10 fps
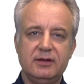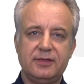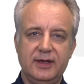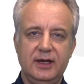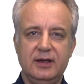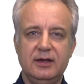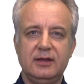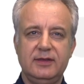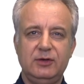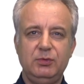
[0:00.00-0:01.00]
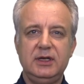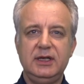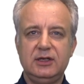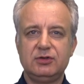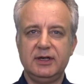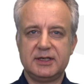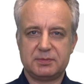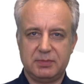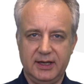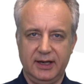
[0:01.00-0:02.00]
thing that we need to
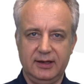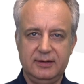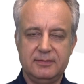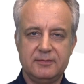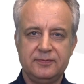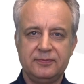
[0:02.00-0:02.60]
explain,